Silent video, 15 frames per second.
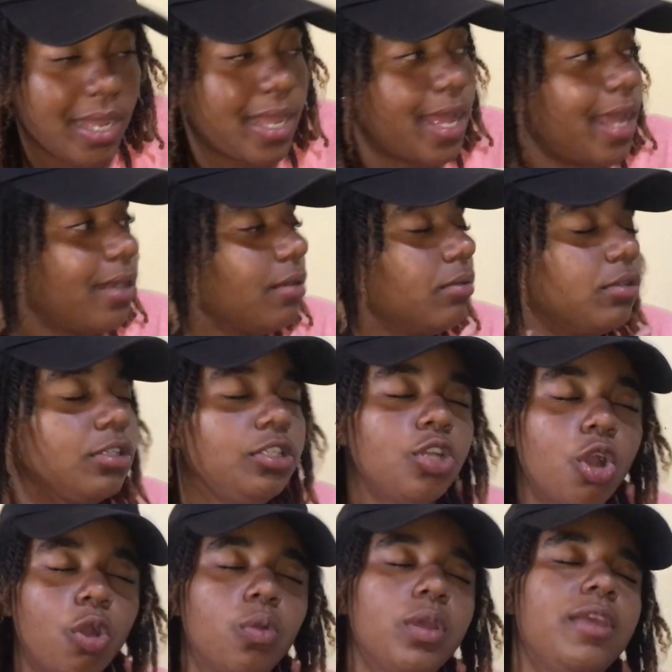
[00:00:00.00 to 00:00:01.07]
And
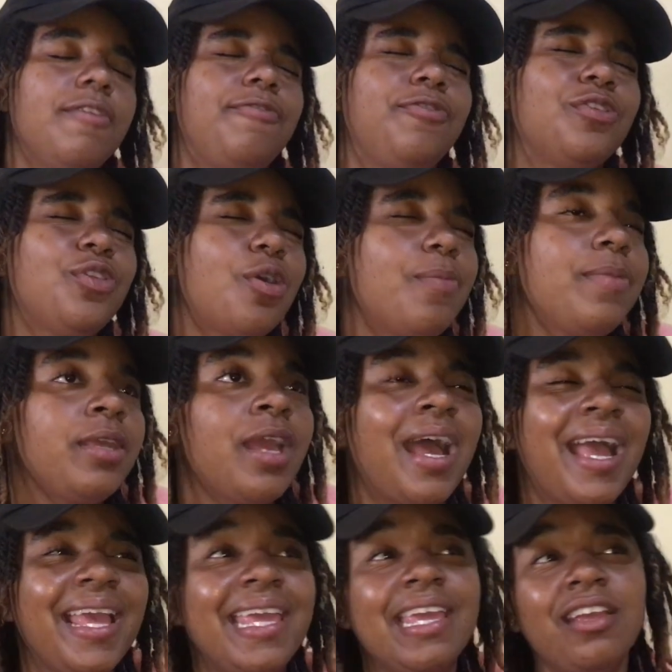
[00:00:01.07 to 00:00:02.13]
yo, if you know me,
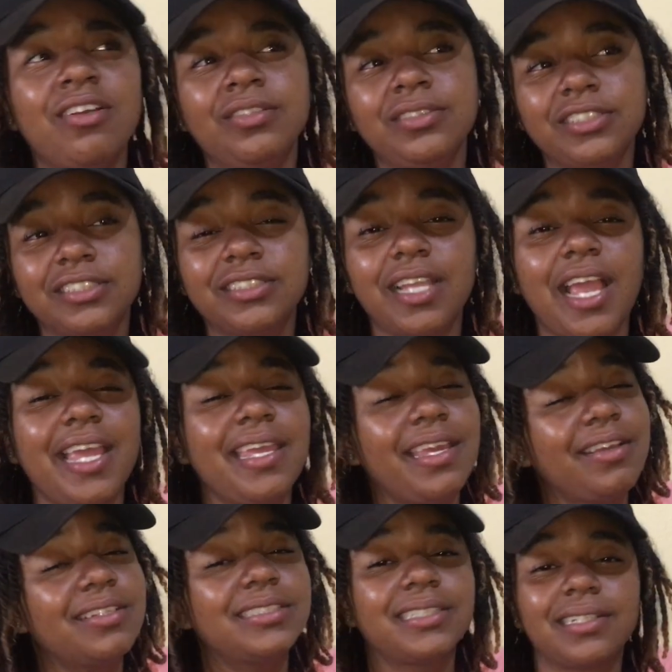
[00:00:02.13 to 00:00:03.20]
I ain't gonna
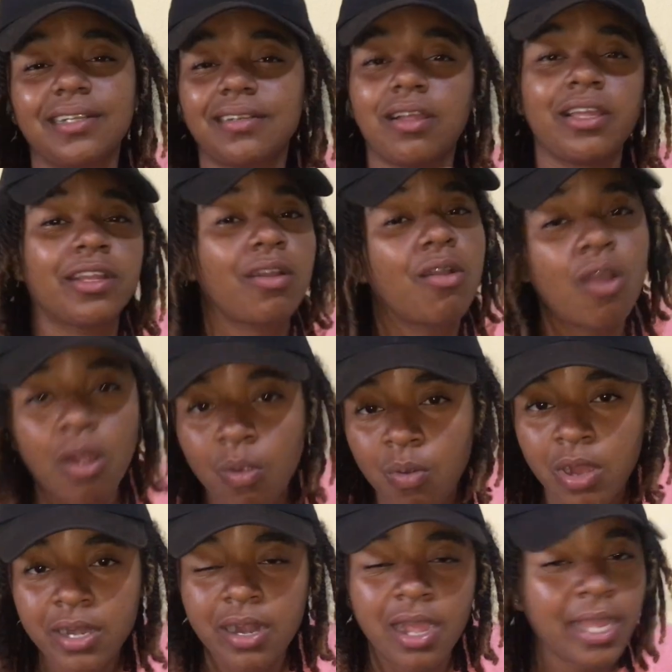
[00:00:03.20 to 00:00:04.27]
say that like
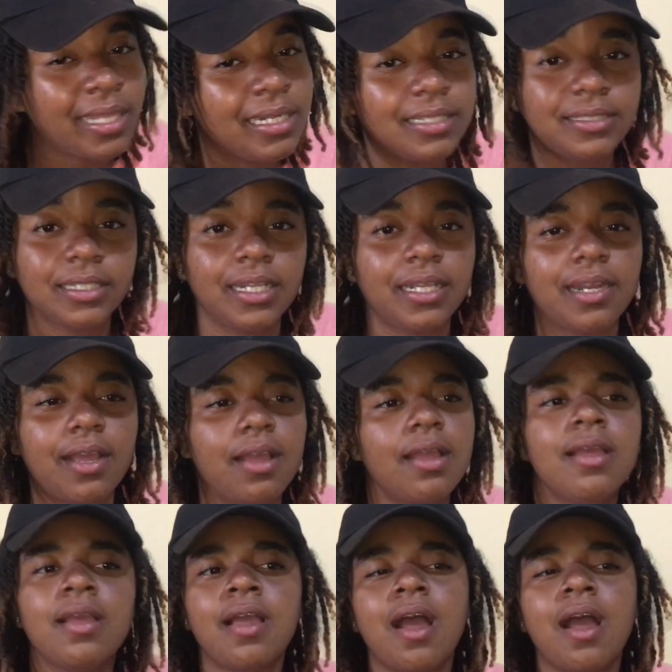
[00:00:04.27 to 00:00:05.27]
coward or anything like that.